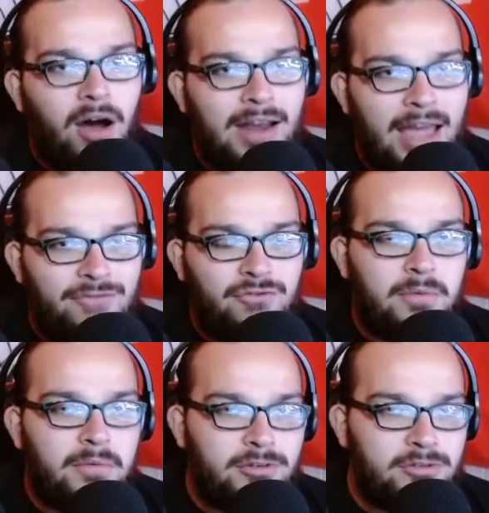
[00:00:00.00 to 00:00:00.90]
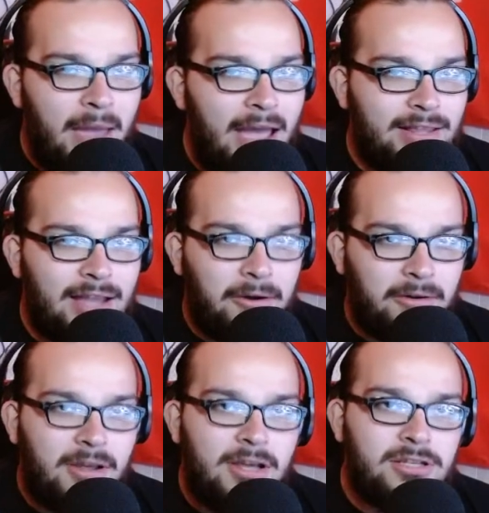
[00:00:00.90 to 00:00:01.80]
and half of them are
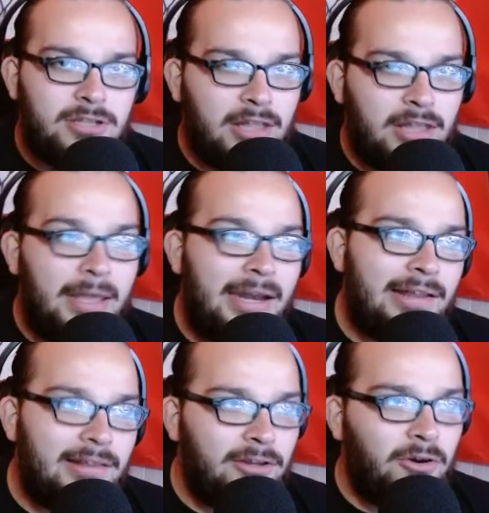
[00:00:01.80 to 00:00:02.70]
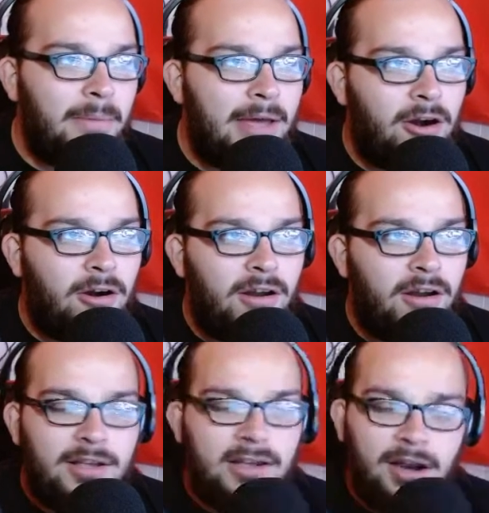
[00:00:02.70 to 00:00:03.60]
SmackDown, so that made it a little better
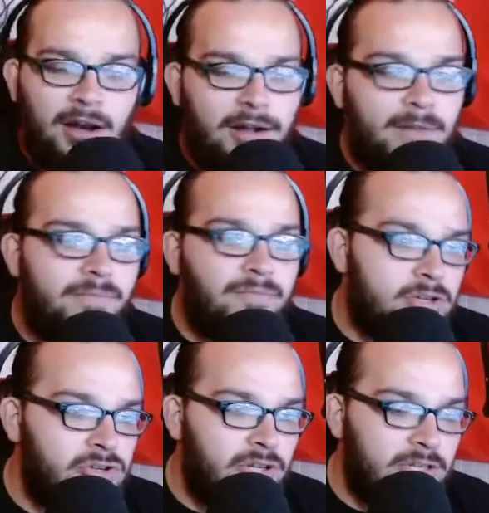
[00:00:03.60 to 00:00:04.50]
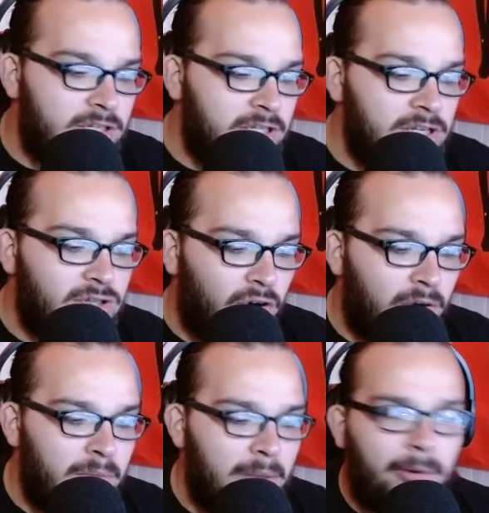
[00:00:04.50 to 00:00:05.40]
because you get to see
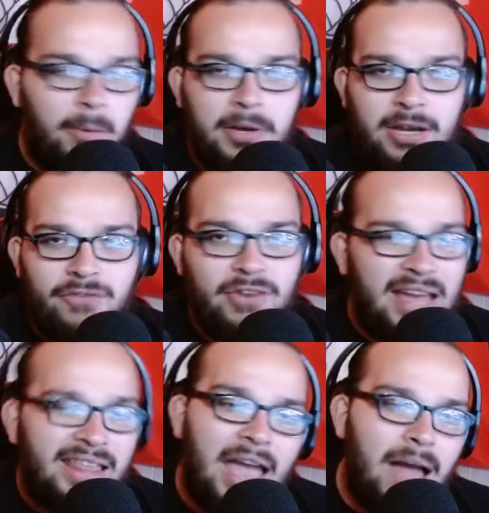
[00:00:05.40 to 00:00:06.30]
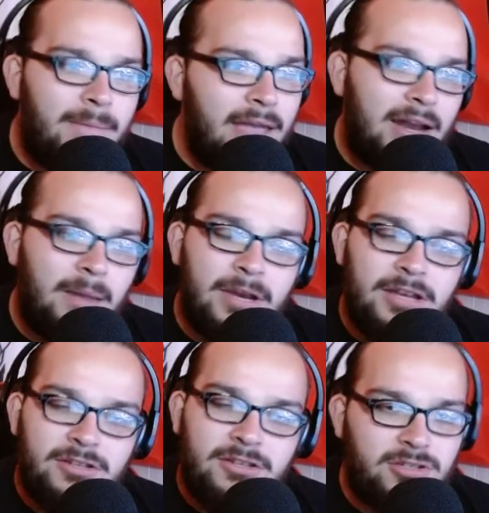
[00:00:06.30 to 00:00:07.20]
certain people. But even at that, man, I mean,
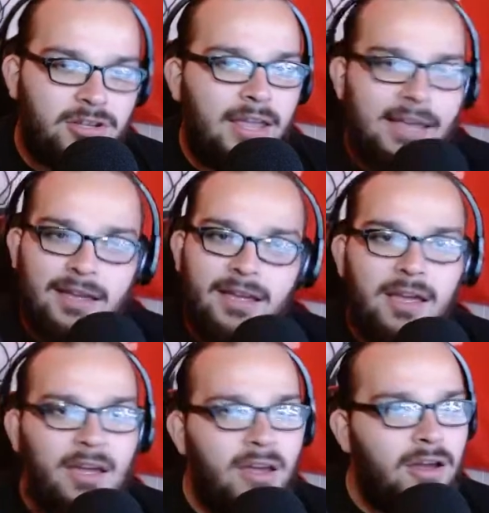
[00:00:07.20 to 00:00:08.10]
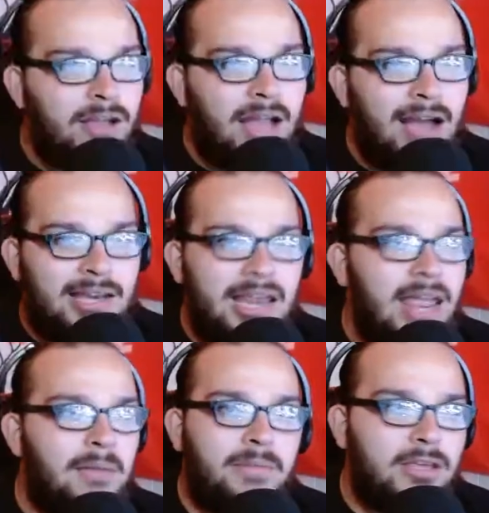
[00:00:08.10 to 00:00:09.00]
it's just like, God
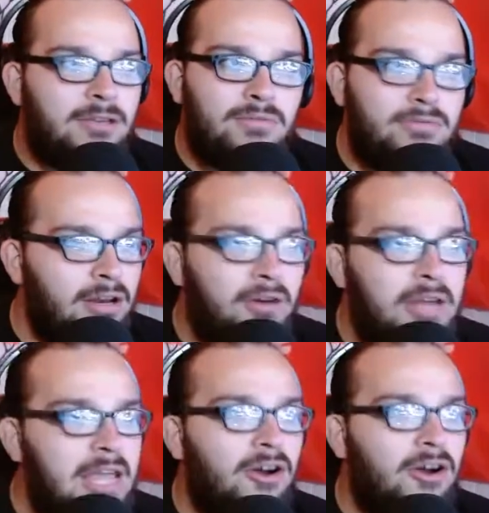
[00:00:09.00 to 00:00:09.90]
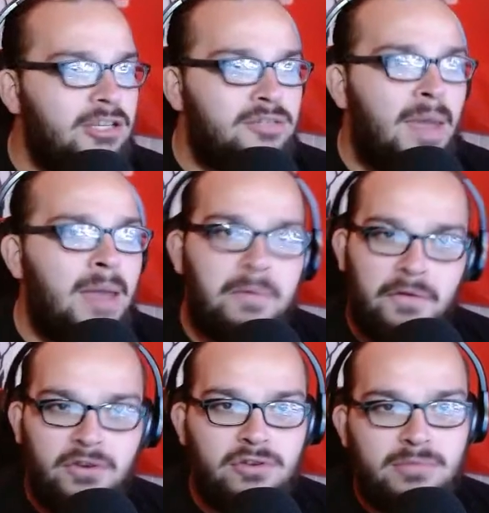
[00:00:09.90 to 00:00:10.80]
damn, like, we don't need all these
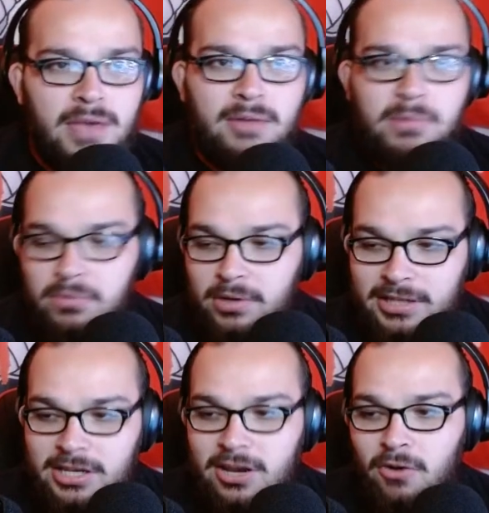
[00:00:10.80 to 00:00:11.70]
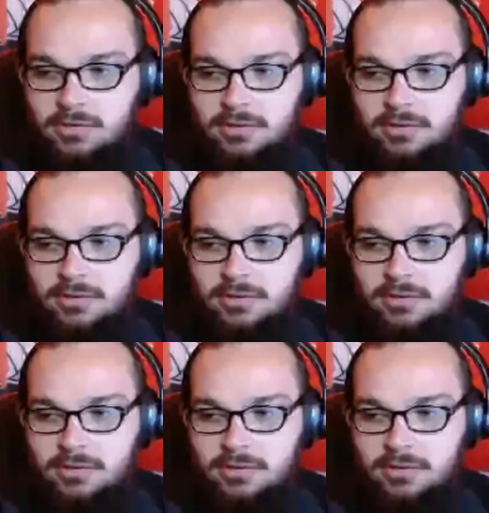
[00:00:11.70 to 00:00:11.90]
pay-per-views, man. We really don't.